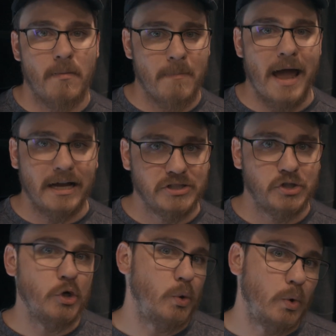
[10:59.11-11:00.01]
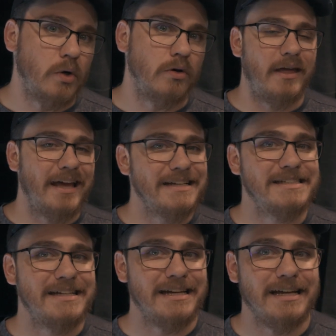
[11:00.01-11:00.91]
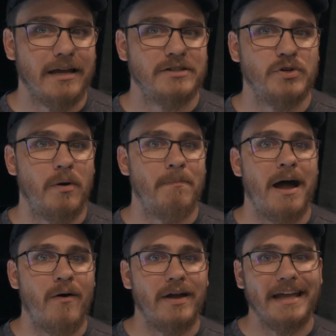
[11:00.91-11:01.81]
max cool, it is getting to about